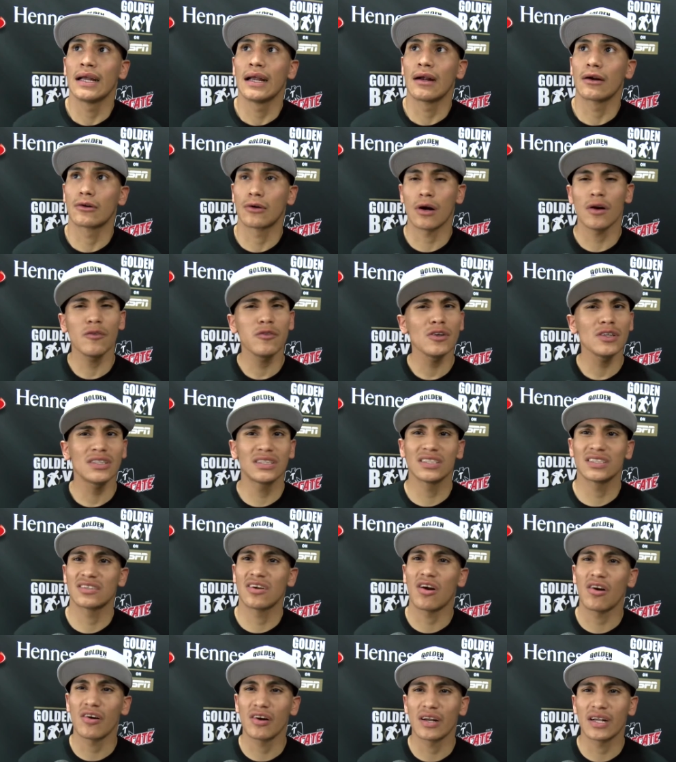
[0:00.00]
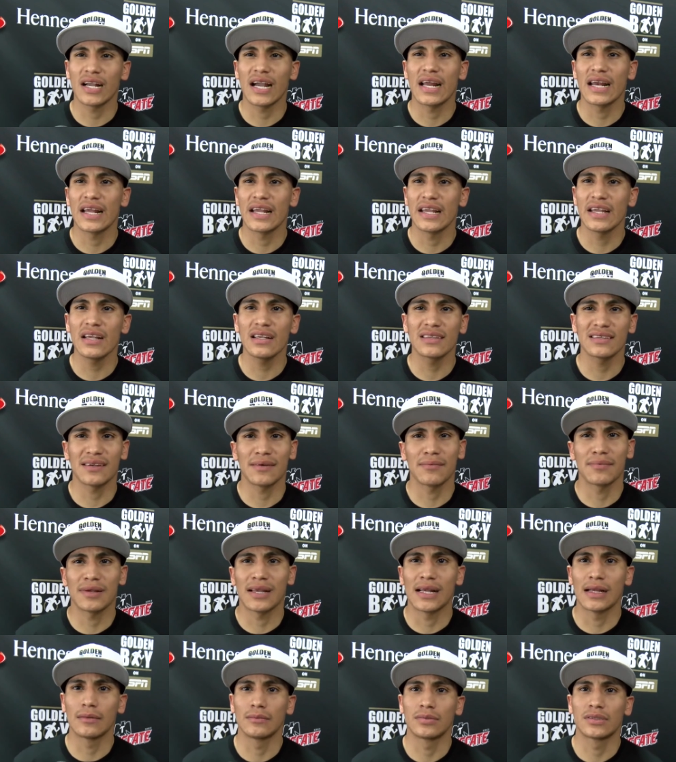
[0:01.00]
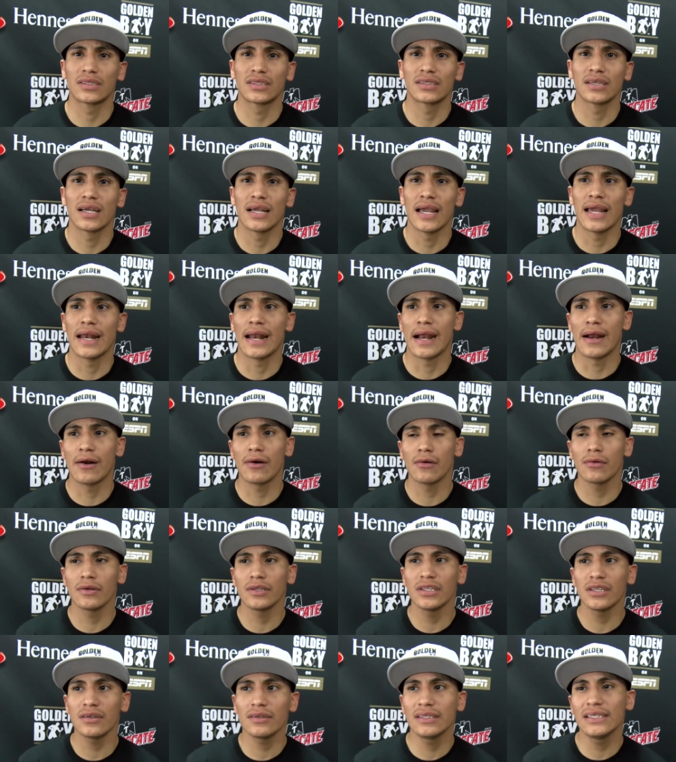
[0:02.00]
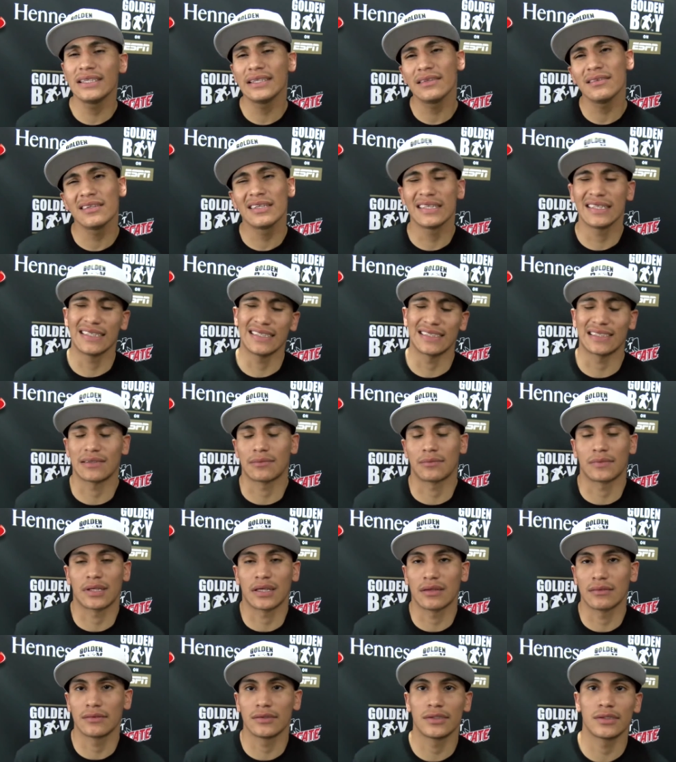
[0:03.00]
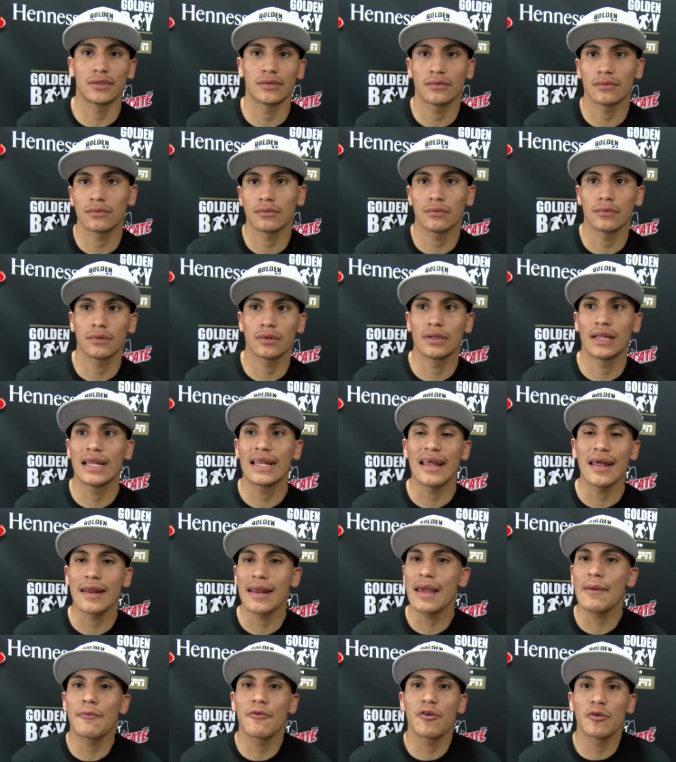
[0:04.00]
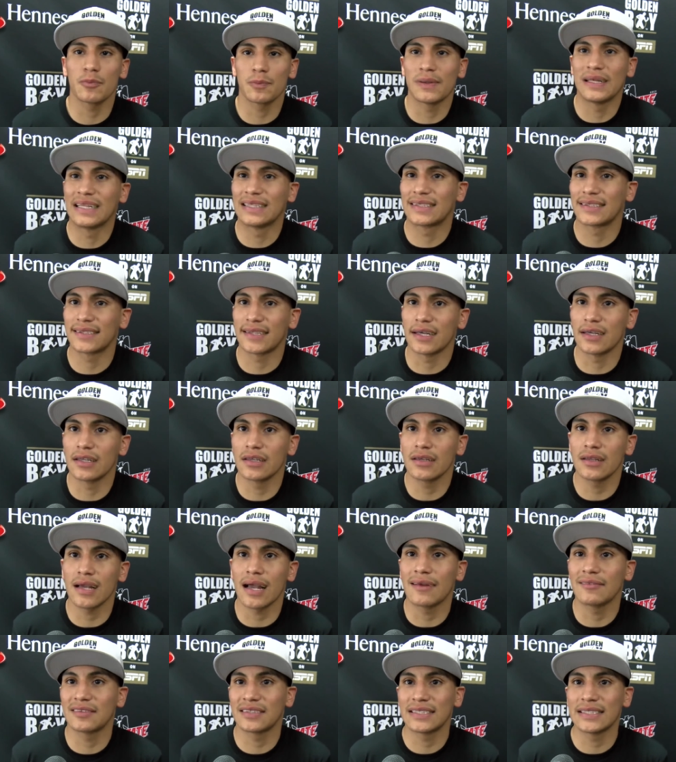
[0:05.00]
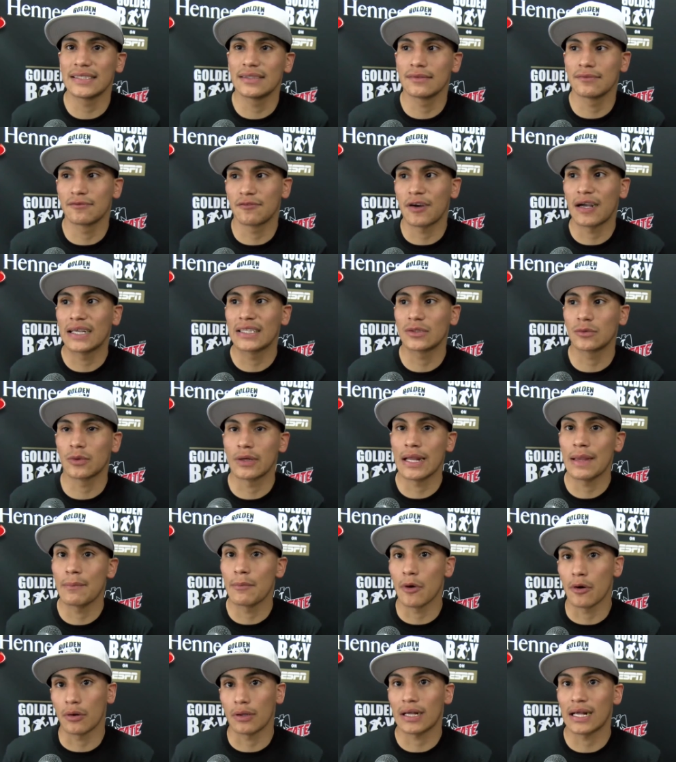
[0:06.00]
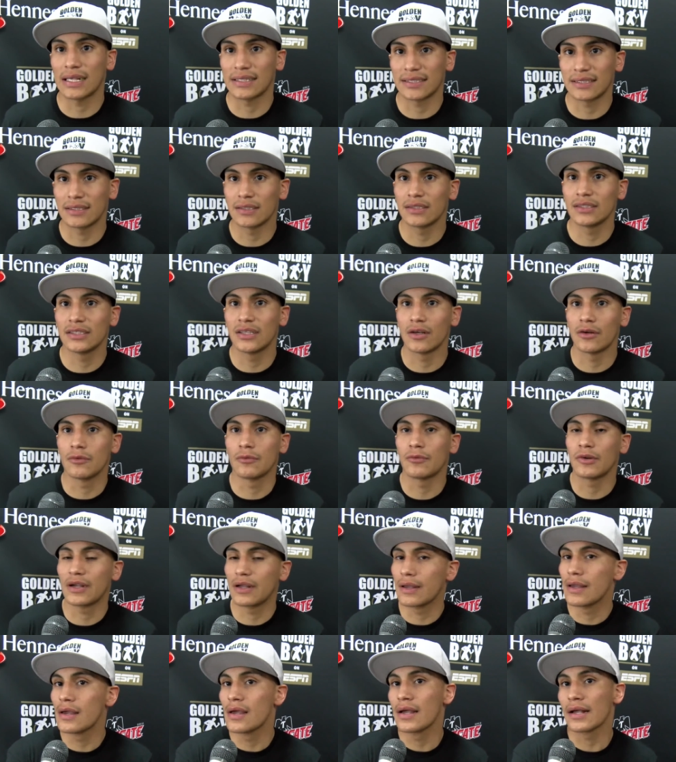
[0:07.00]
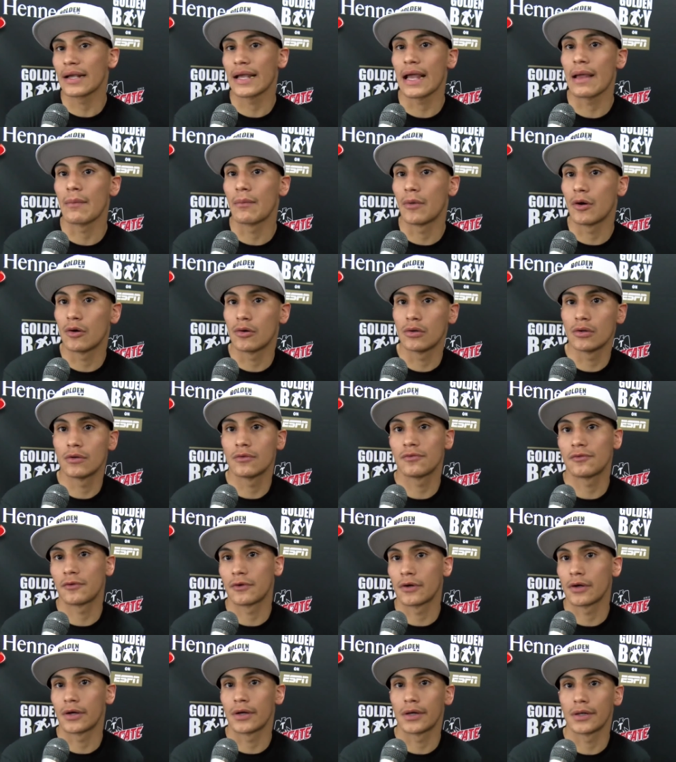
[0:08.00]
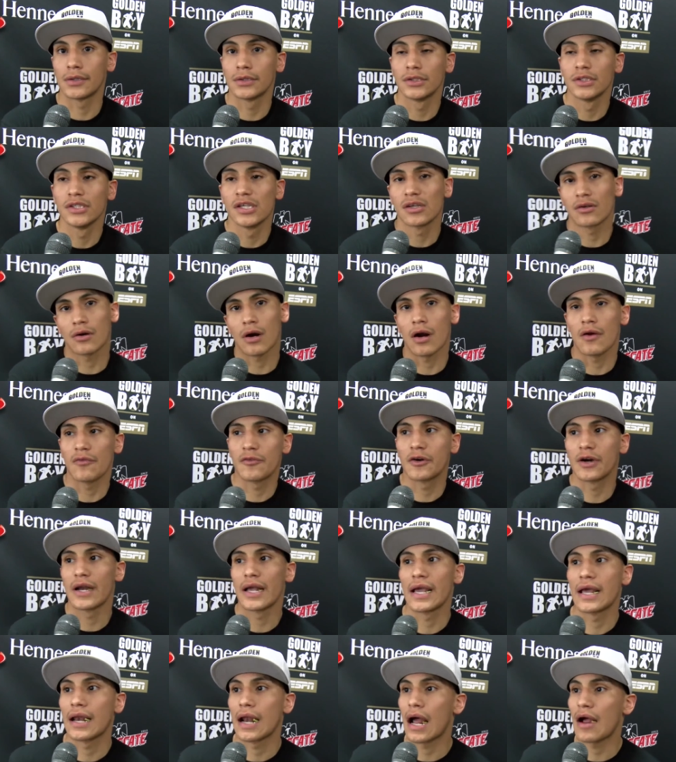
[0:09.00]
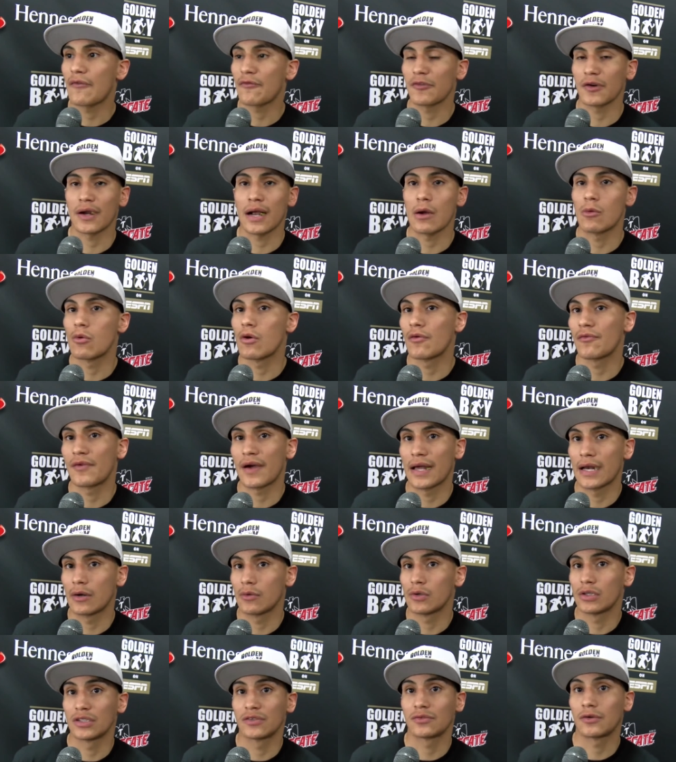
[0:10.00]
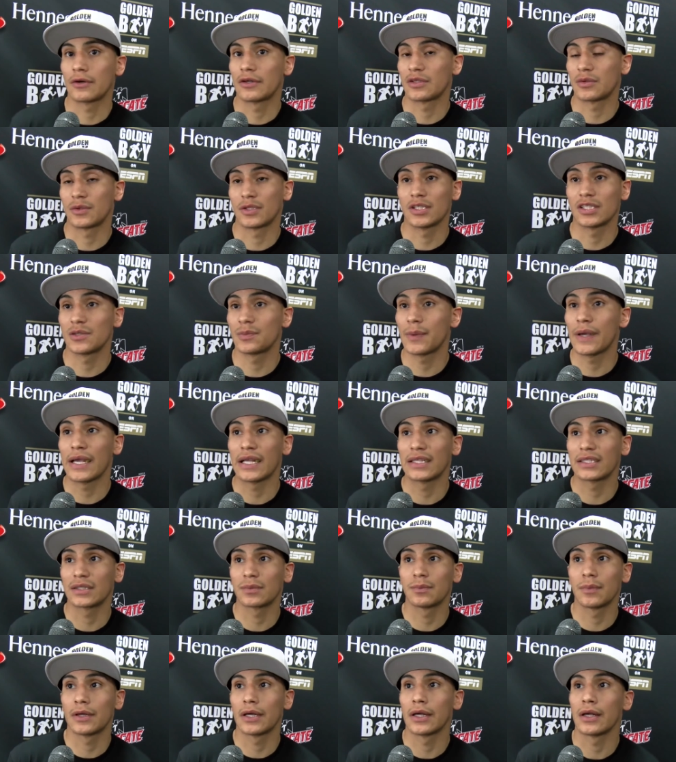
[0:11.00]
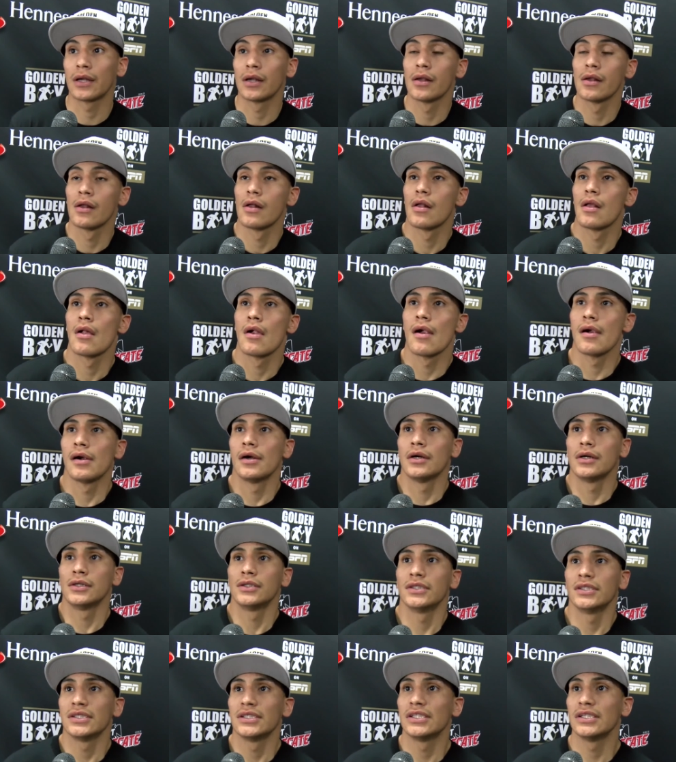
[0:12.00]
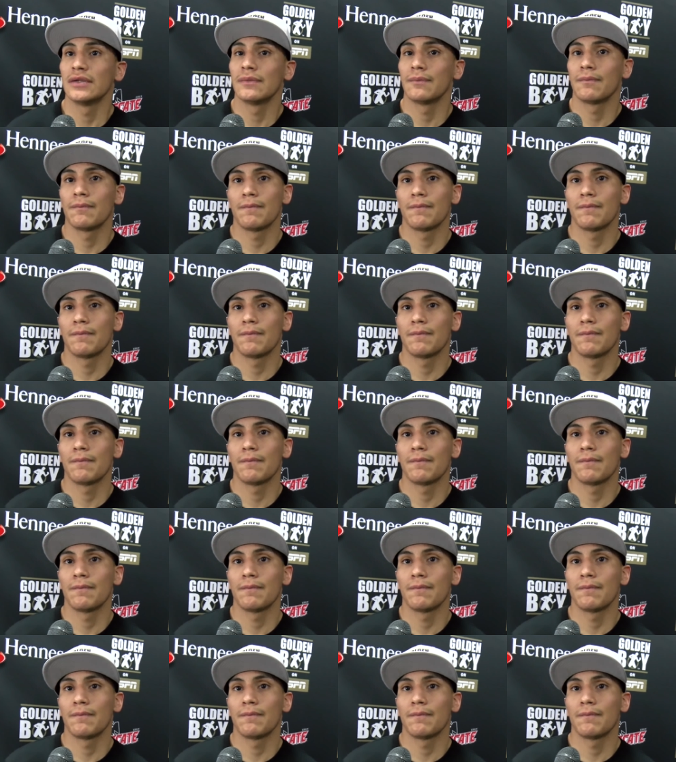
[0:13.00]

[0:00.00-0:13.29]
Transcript: Crawford's just hard to kind of hit sometimes. And Errol, you know, he sometimes. You know, they, they they both been stunned. I've seen fights where they both got stunned. You know, Gamboa for Crawford, and I forgot what fight it was for Spence, but yeah.